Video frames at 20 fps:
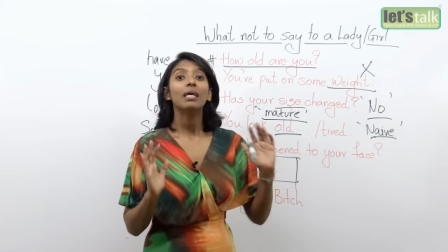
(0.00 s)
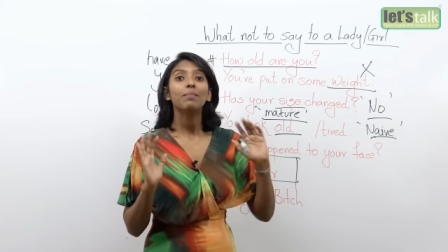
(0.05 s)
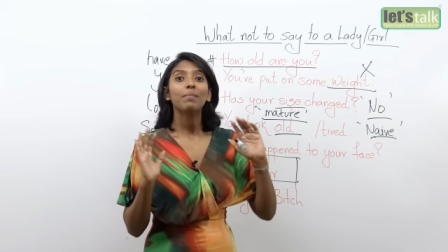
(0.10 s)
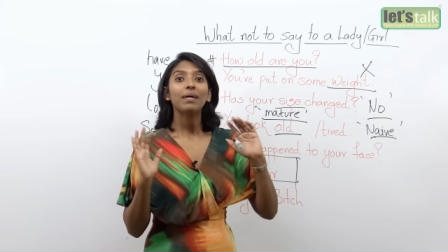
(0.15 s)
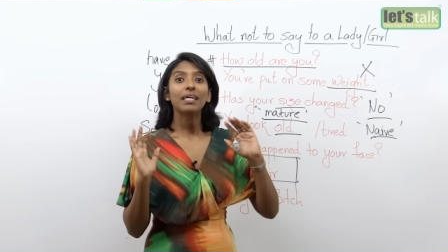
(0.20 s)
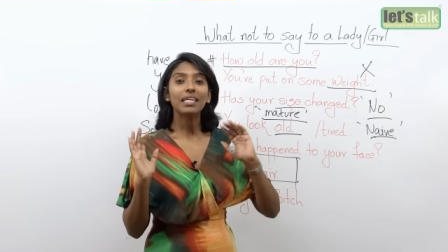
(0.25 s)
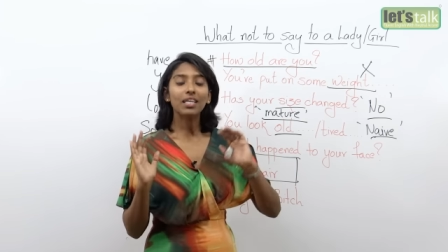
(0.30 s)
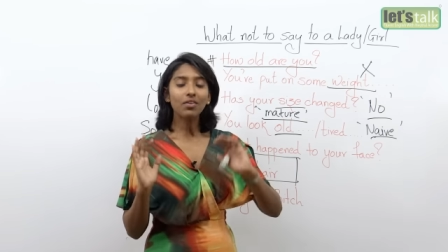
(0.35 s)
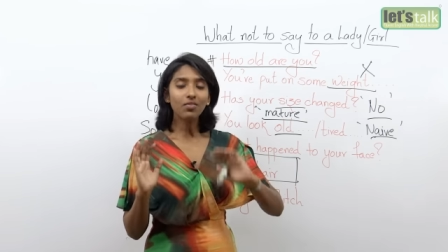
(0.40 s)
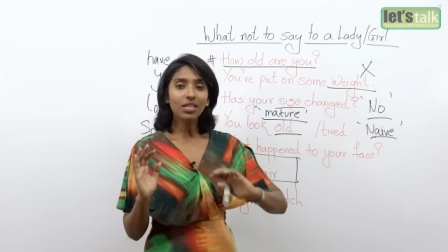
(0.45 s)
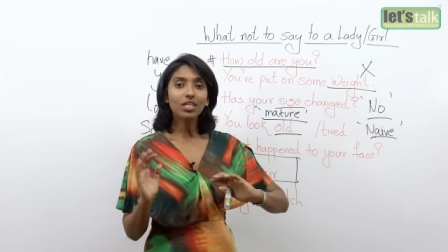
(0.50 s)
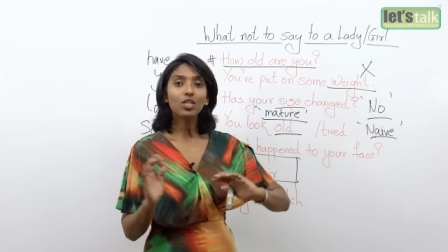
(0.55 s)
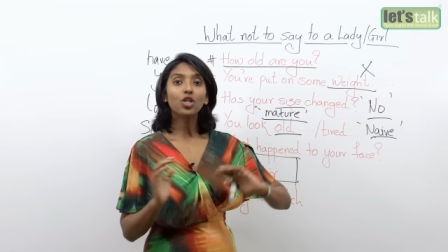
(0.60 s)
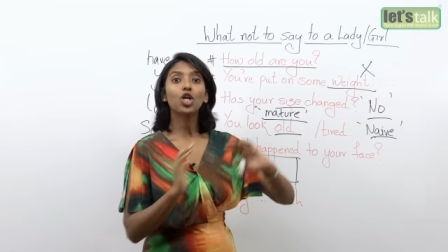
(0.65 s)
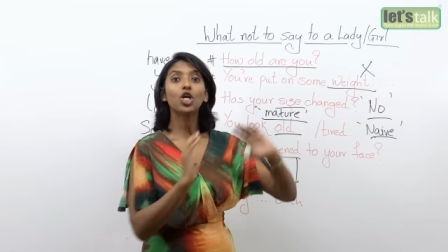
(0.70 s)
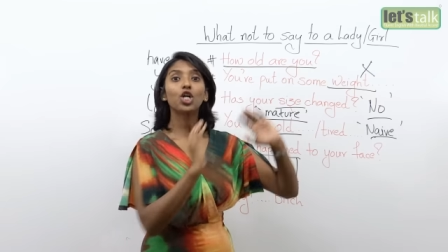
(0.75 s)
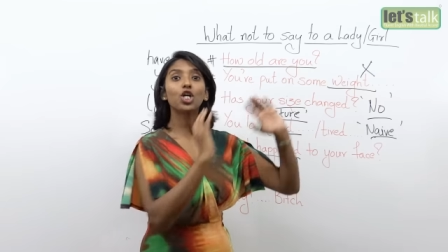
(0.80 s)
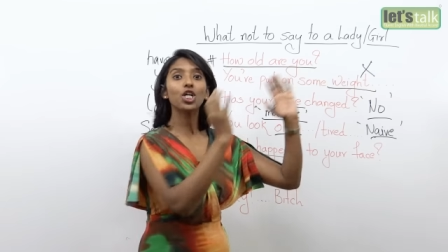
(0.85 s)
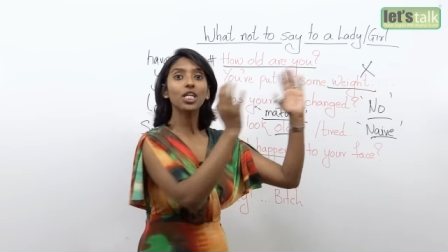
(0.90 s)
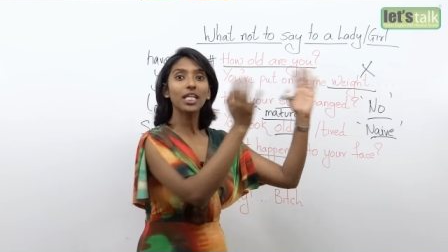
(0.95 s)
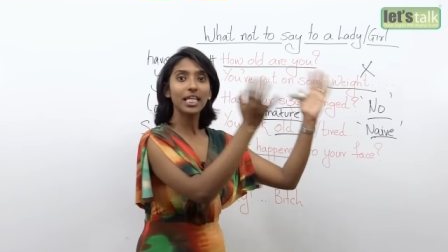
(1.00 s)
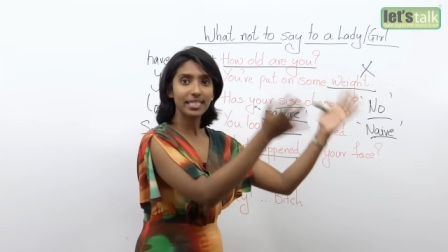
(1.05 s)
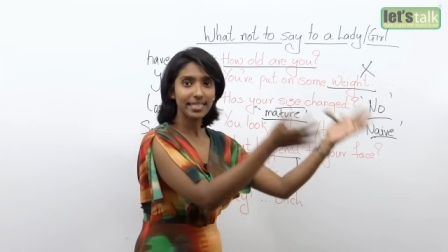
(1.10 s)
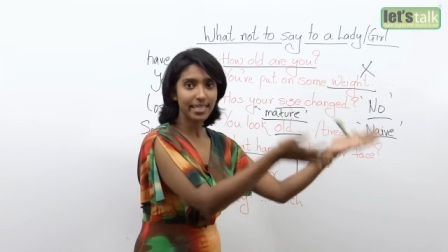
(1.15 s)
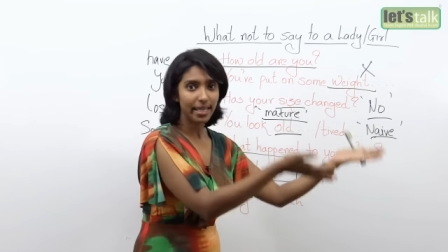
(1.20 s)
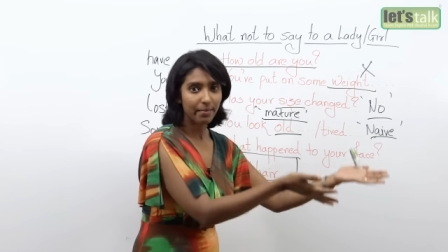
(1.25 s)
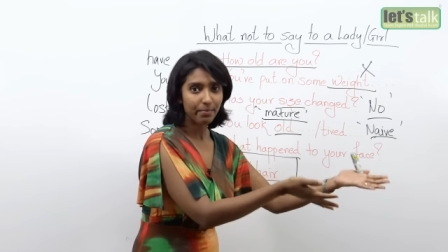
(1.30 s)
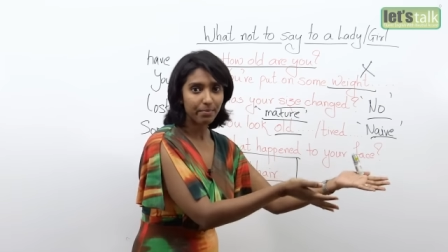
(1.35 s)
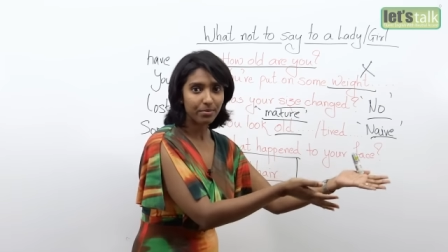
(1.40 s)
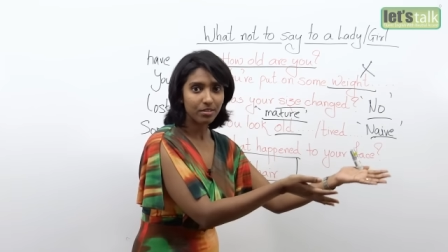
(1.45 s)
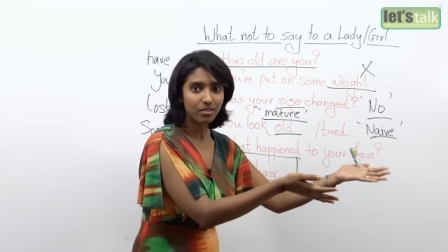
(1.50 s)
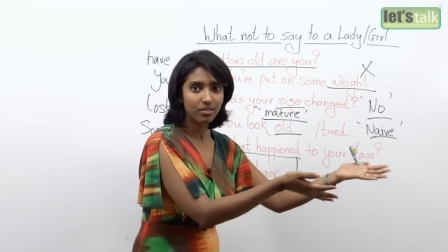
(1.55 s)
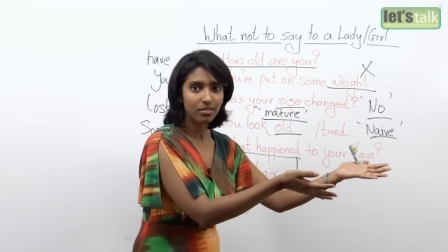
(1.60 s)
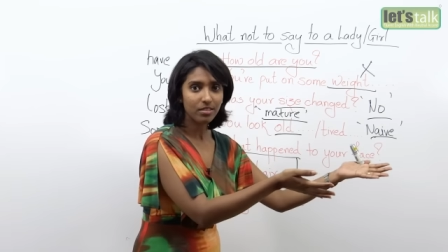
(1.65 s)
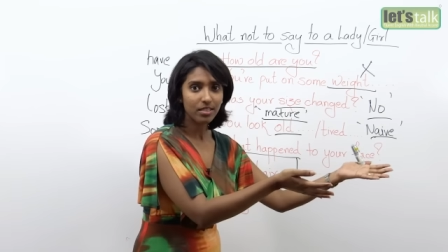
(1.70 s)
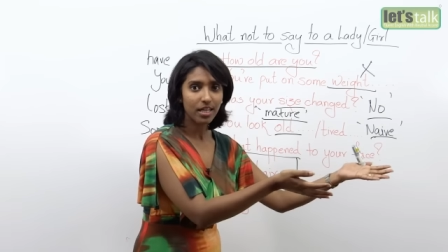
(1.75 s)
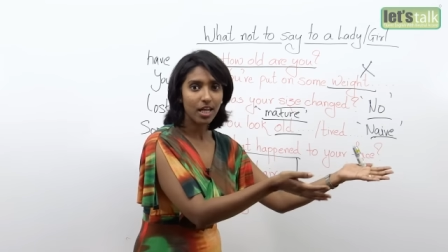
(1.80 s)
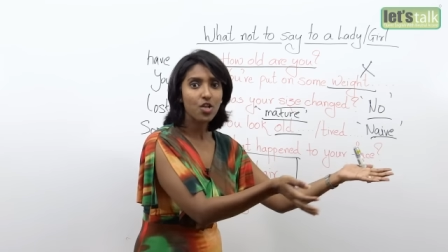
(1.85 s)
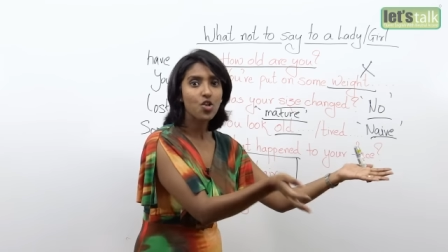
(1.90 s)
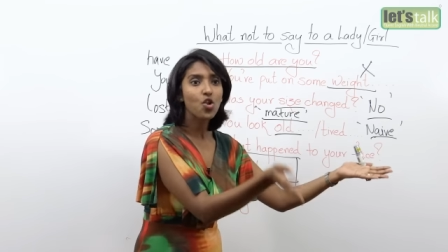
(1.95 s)
By giving a good
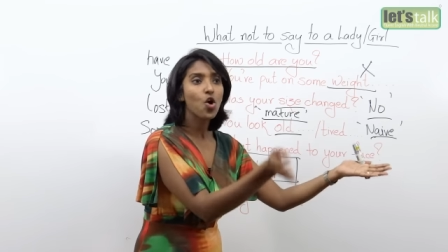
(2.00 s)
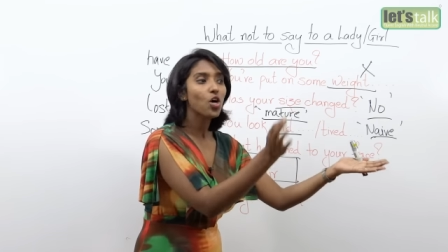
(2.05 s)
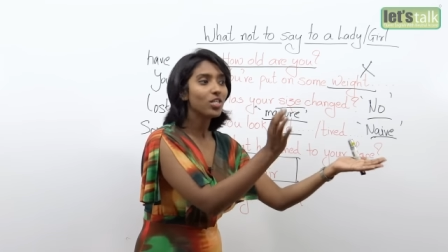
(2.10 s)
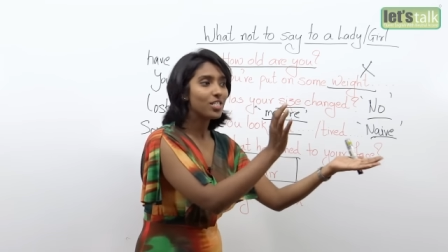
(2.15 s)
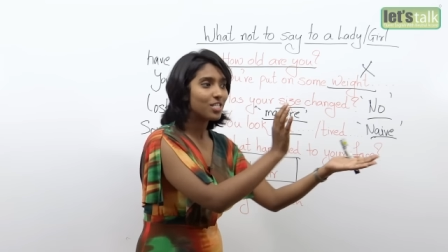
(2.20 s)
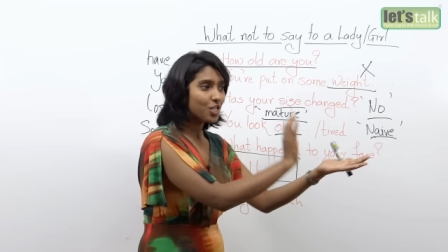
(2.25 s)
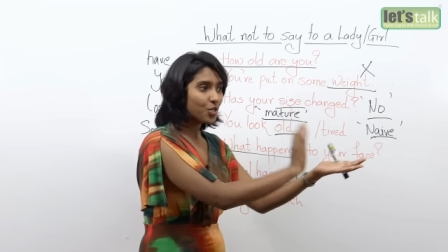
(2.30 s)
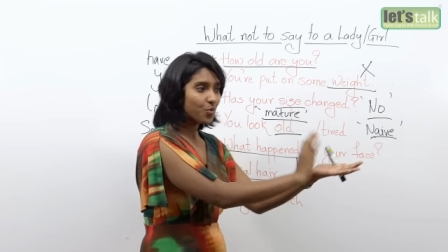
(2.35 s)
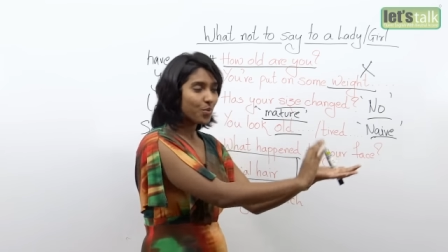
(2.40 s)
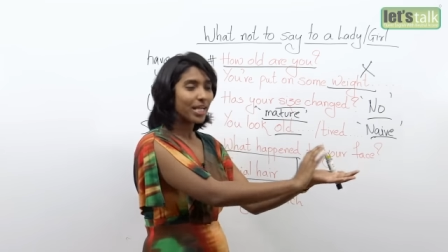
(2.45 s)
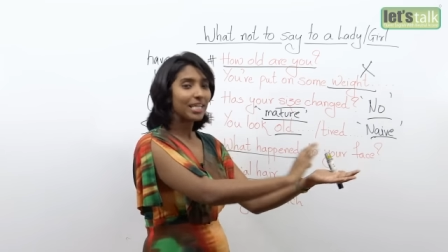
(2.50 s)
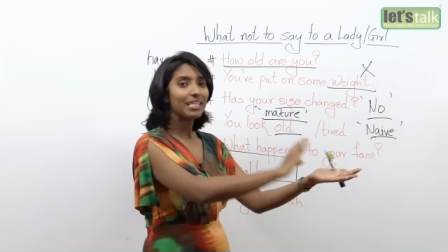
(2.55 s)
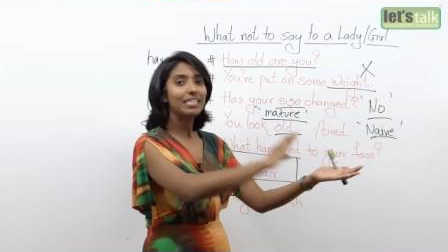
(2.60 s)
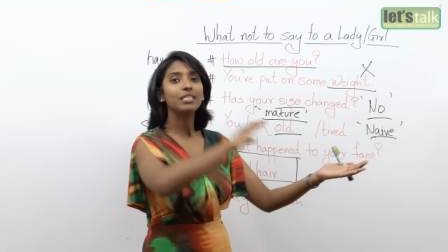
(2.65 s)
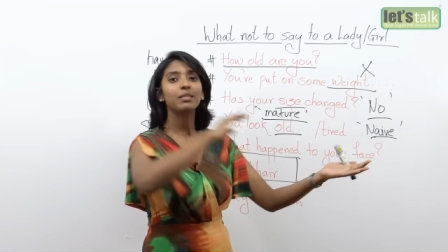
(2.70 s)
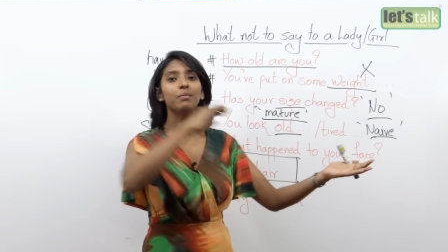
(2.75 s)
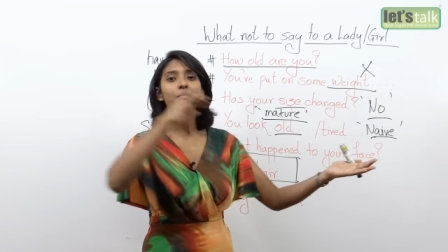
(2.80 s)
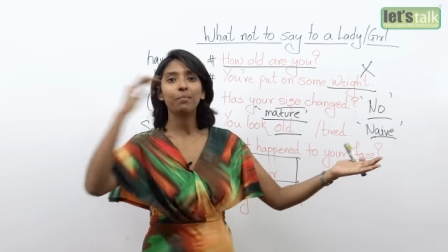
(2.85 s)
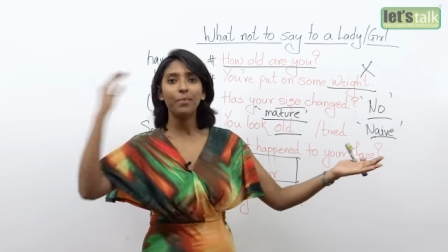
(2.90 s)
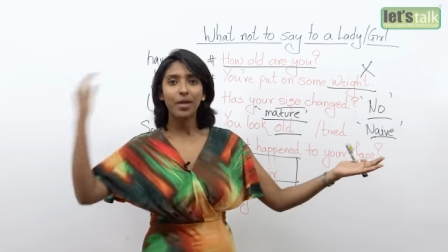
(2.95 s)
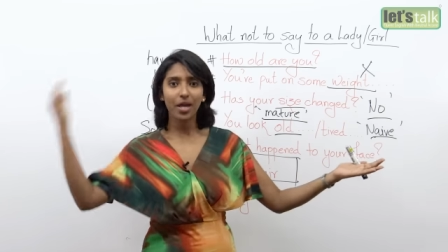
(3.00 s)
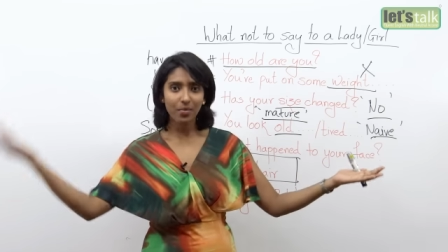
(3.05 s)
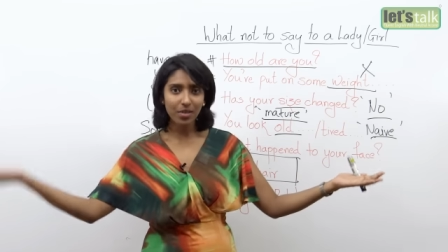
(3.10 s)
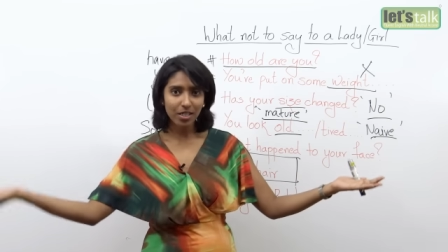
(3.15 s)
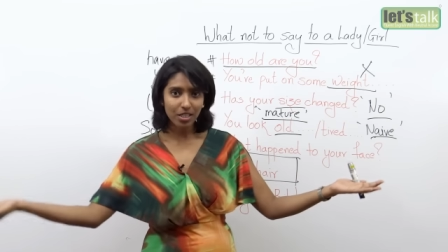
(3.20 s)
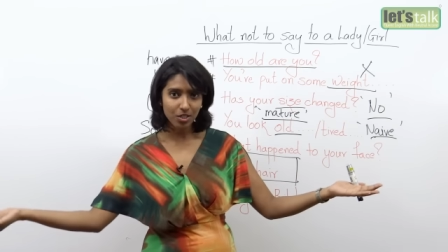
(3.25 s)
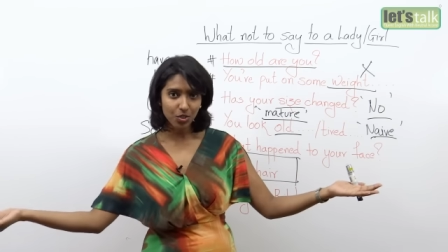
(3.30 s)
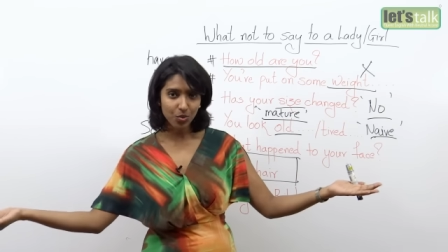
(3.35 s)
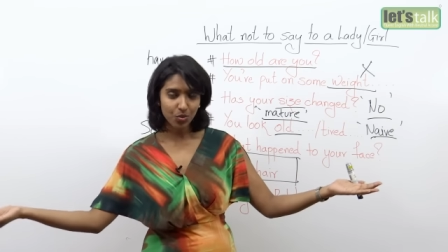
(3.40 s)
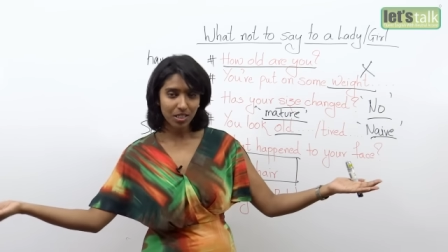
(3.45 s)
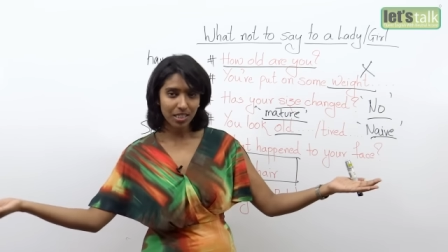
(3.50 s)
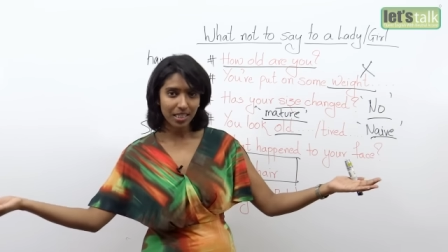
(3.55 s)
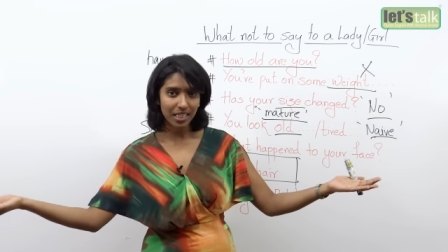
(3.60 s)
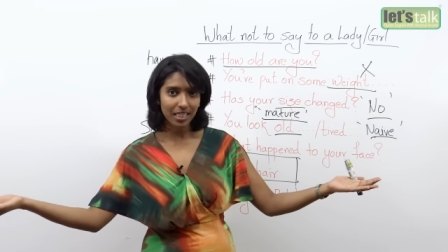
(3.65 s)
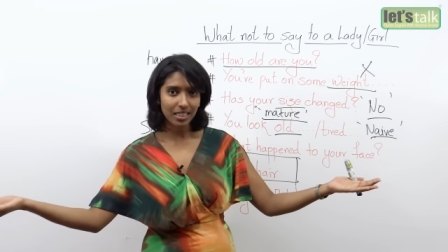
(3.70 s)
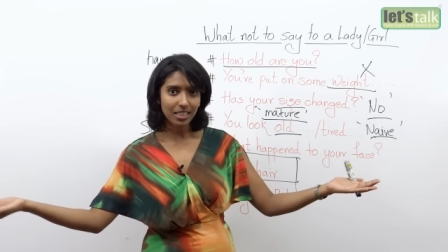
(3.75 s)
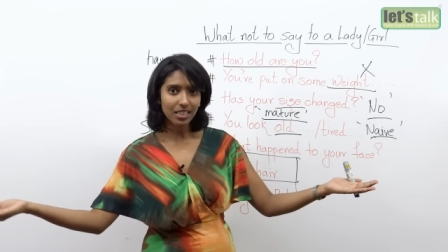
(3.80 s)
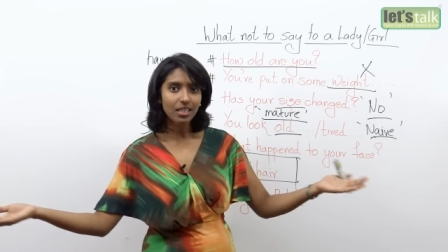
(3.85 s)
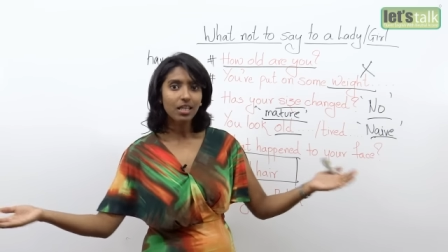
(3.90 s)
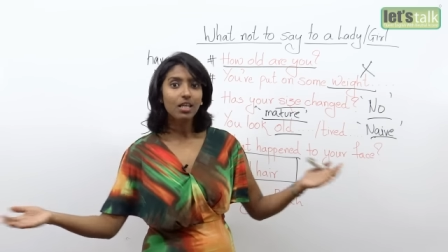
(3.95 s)
example and not directly comparing it to the
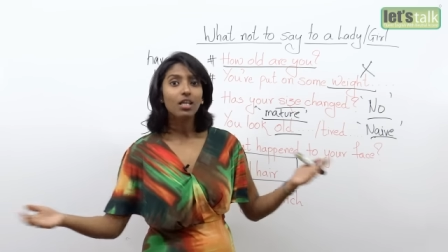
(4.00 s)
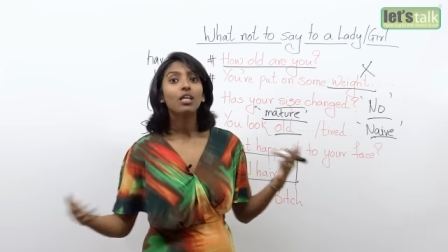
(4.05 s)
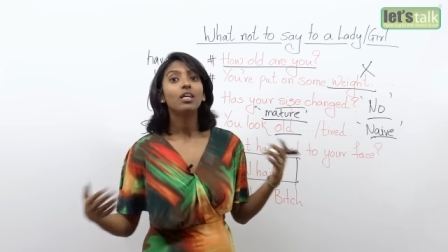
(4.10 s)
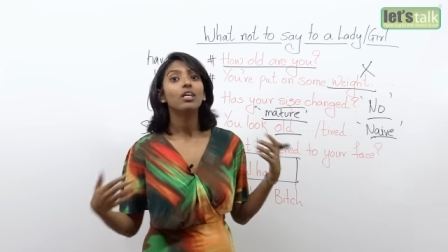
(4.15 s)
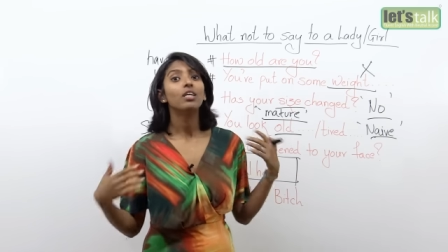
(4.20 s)
lady,